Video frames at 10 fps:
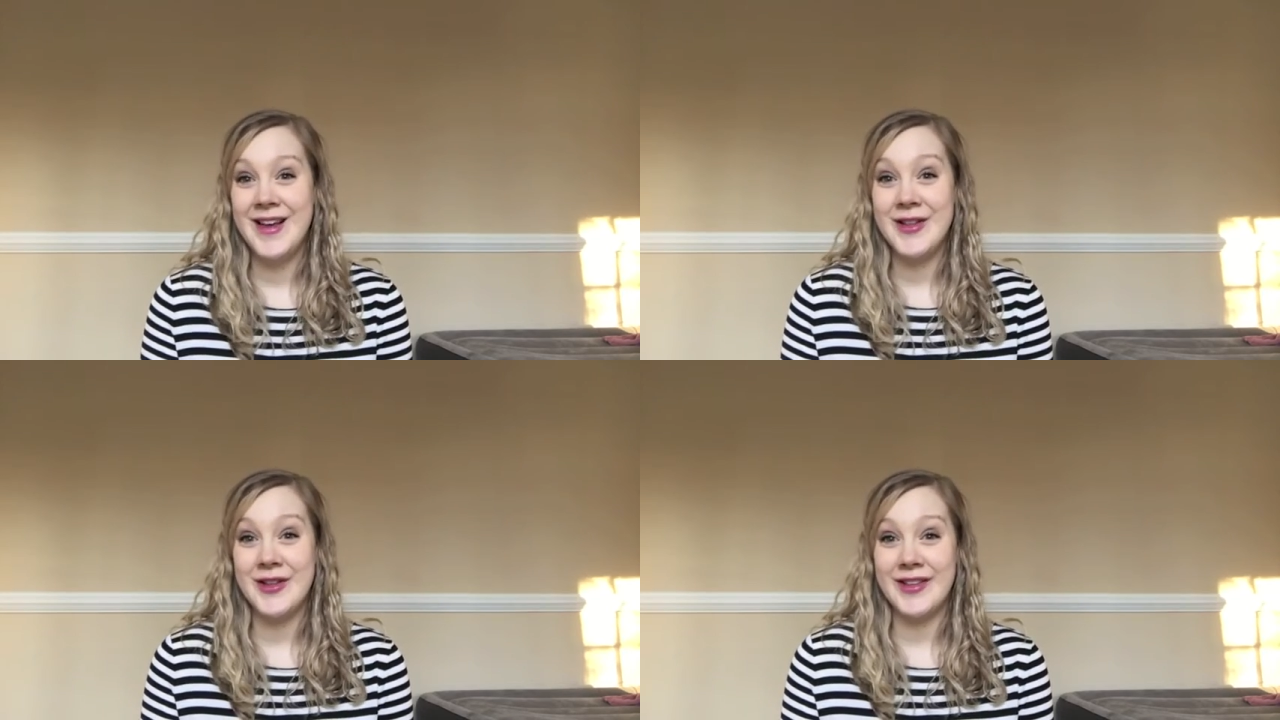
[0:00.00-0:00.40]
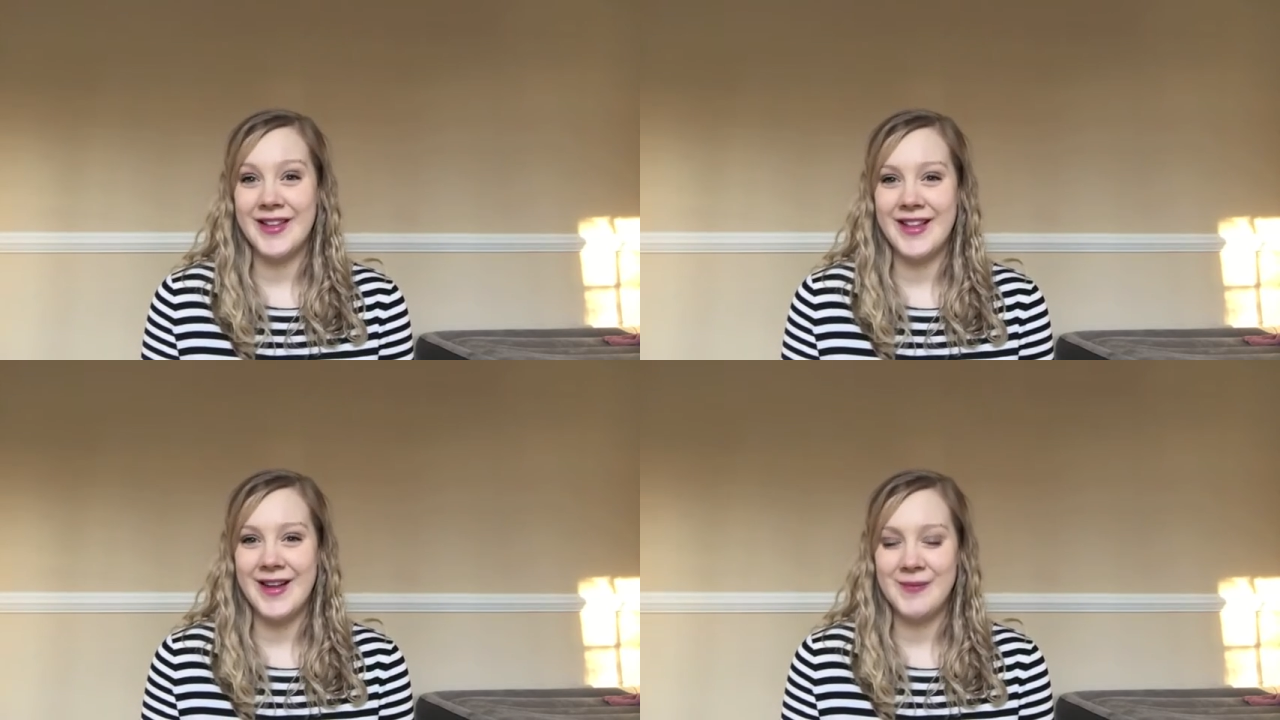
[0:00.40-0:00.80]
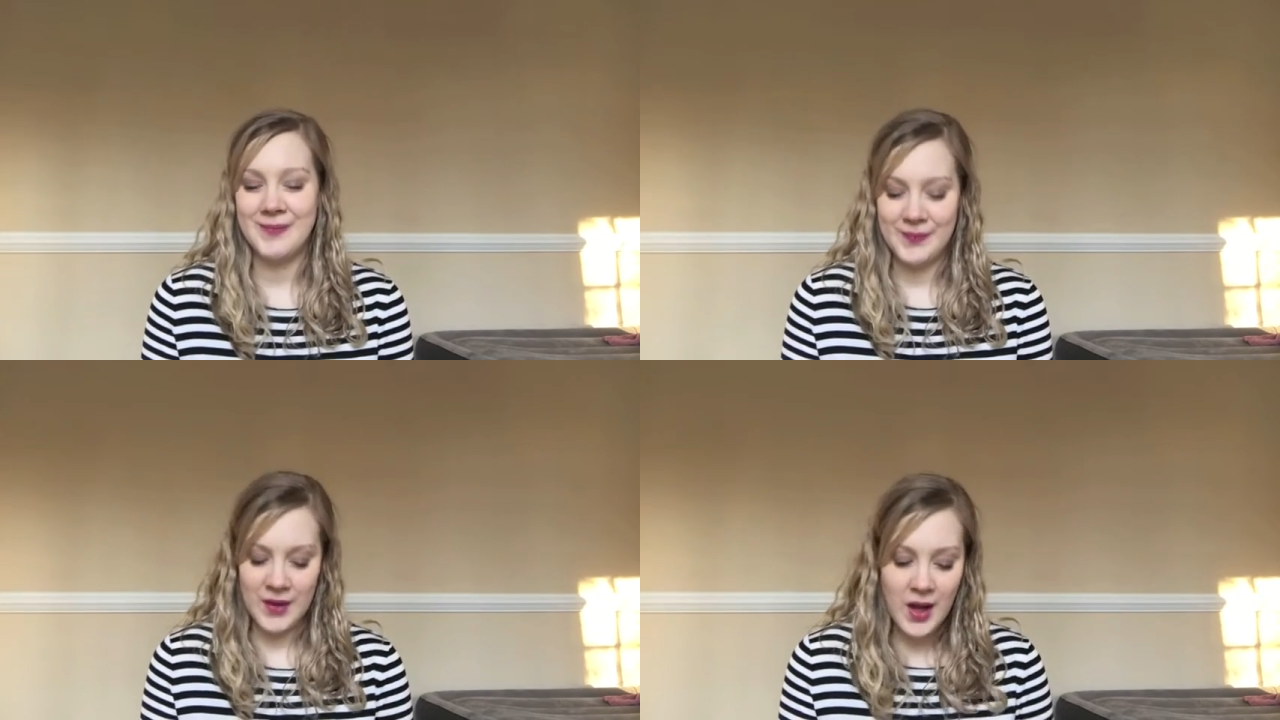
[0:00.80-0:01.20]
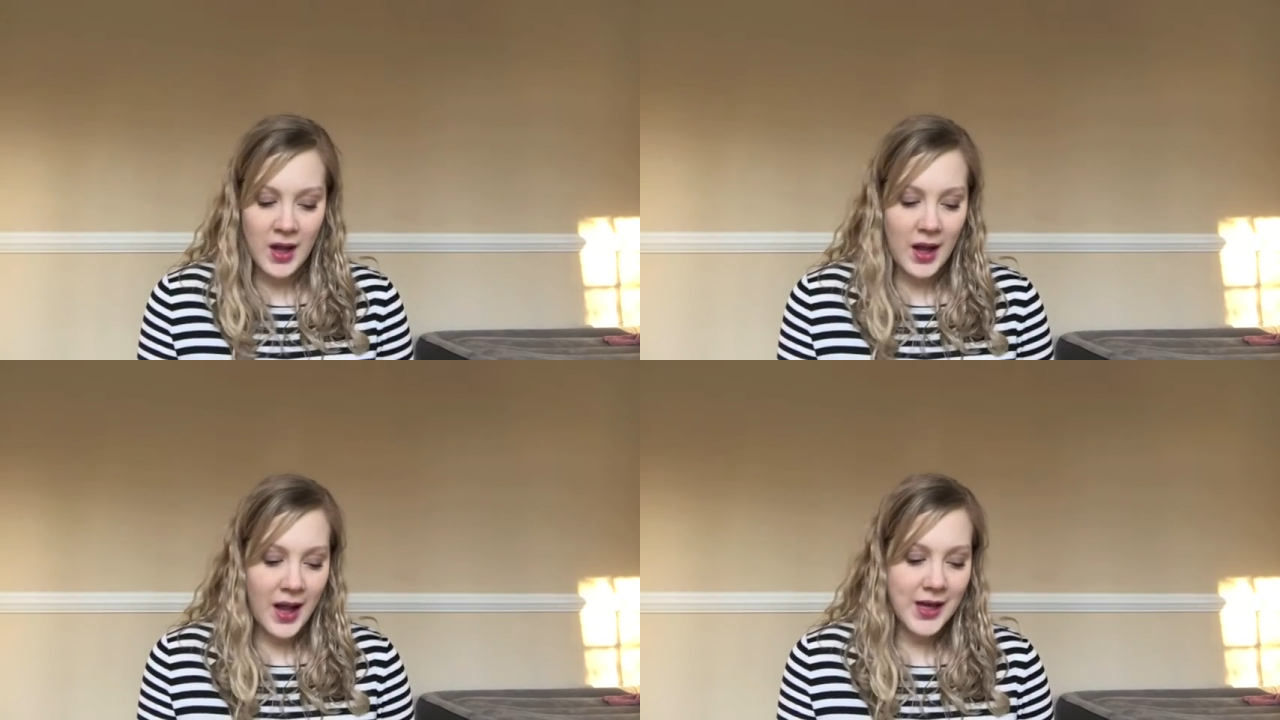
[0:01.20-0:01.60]
She's insane.
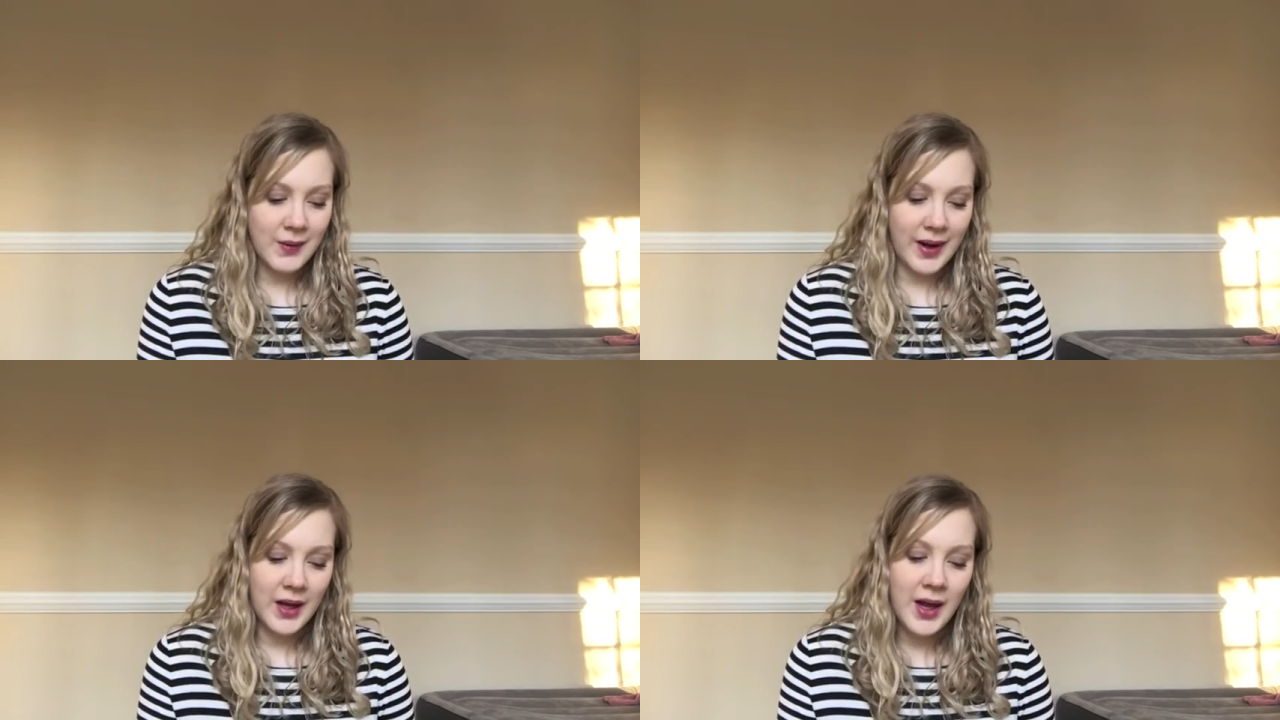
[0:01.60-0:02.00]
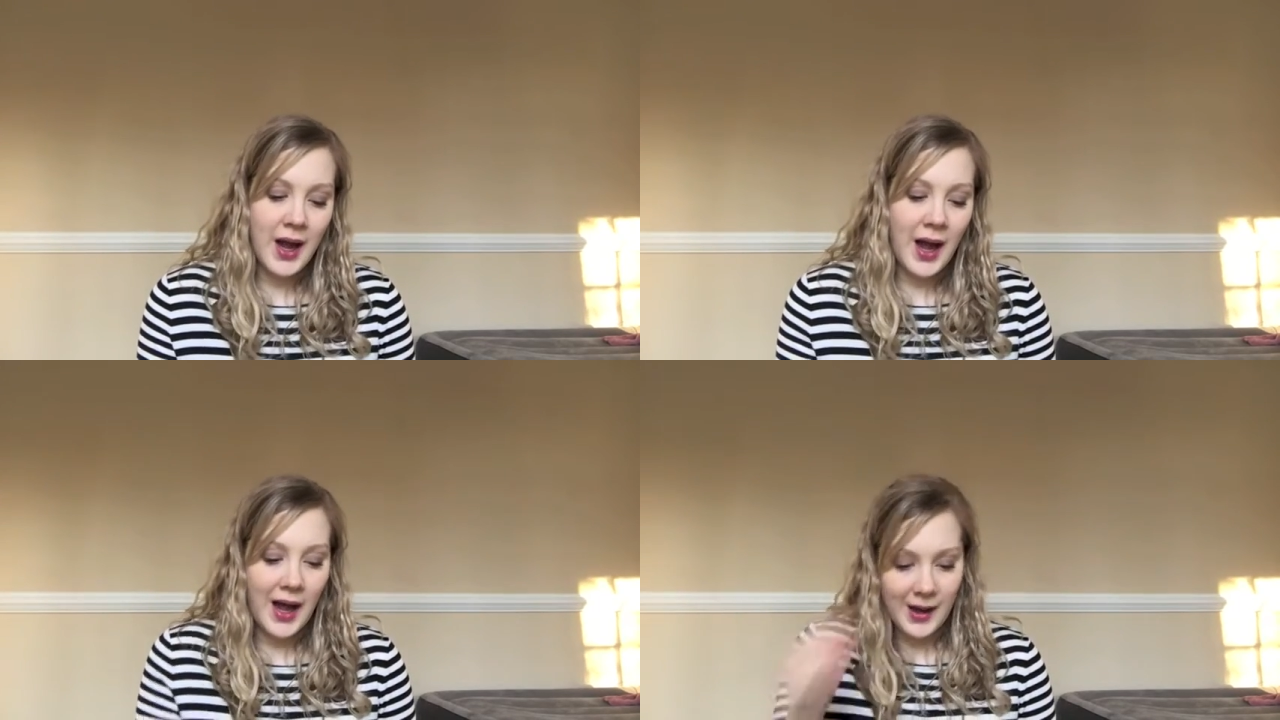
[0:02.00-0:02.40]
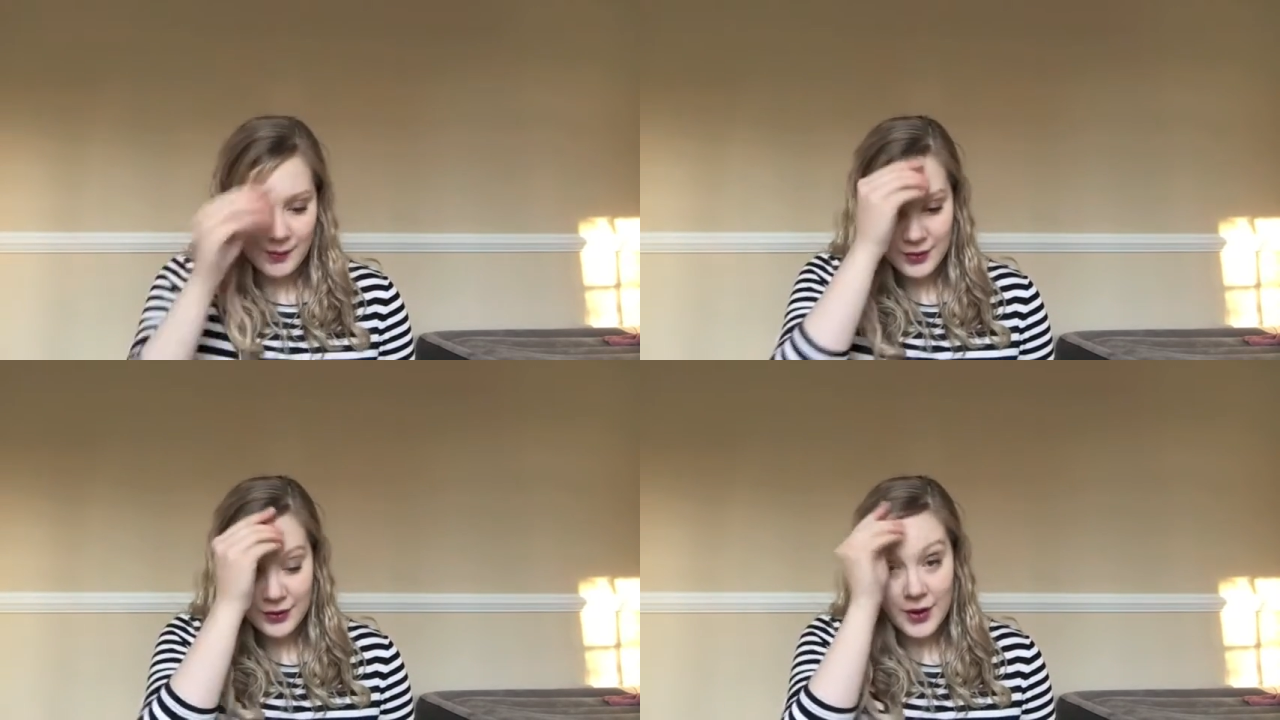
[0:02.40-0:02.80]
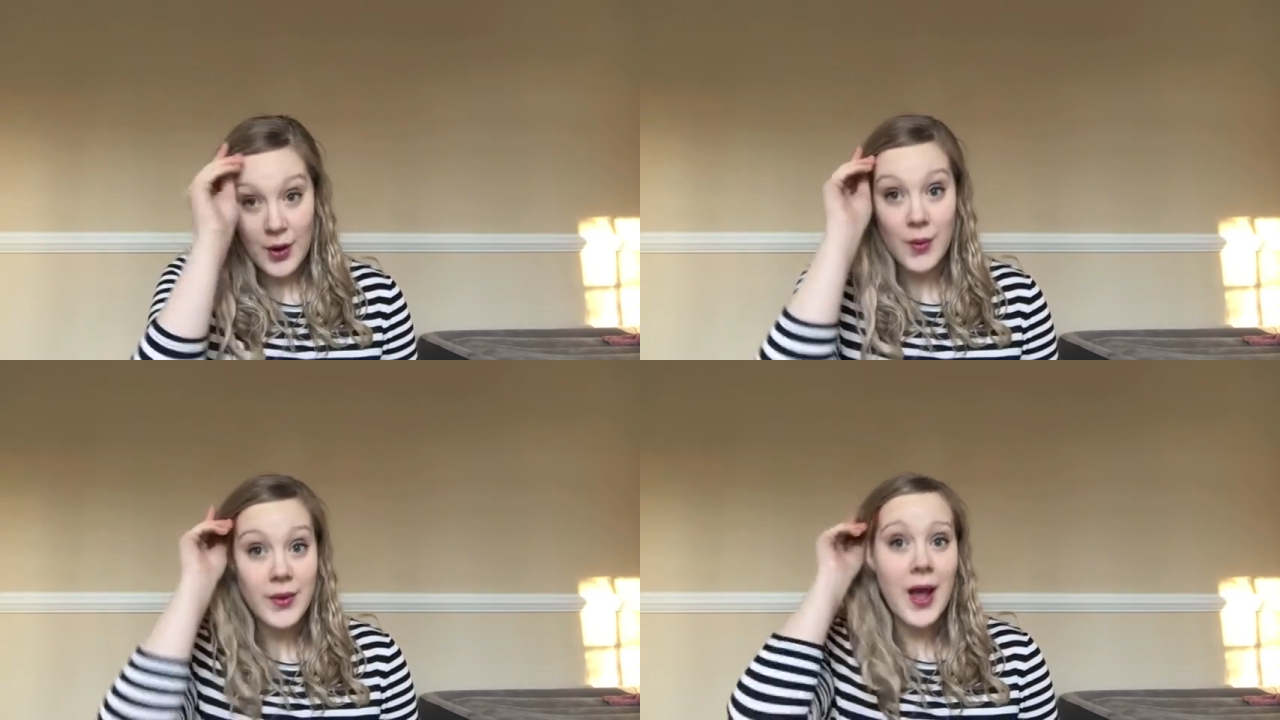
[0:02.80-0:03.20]
Anyway,
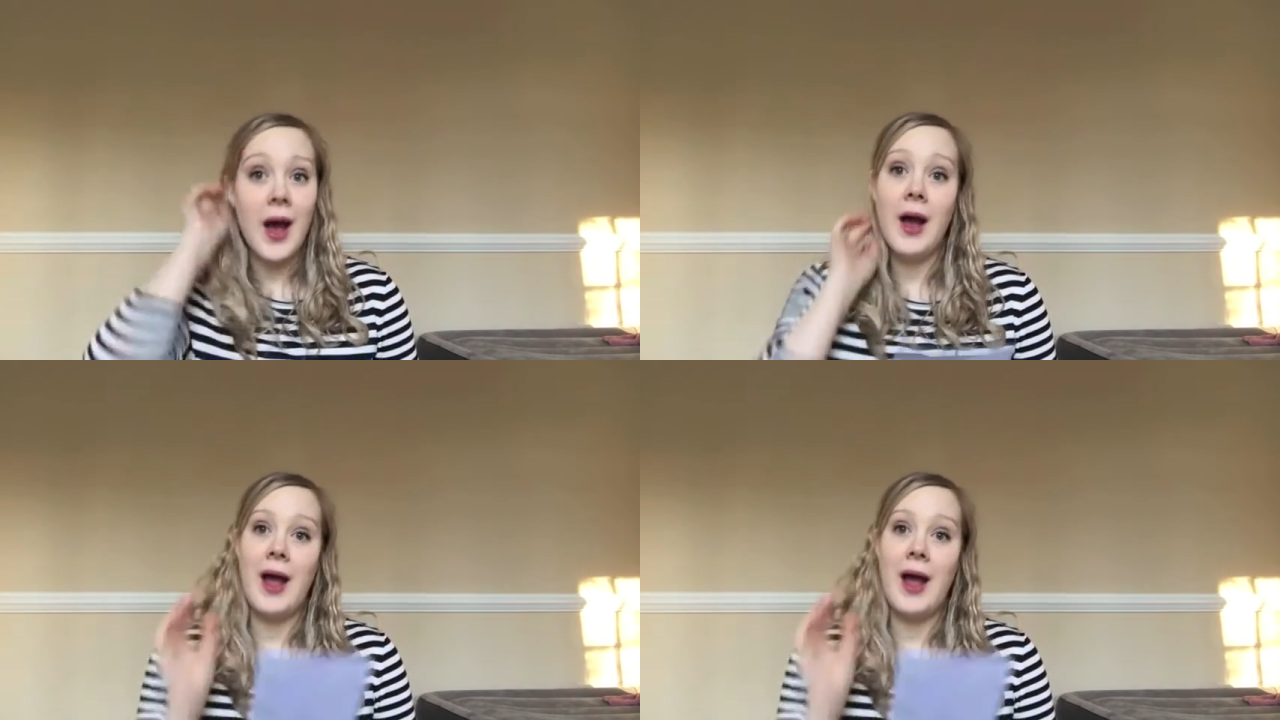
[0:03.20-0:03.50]
so yeah,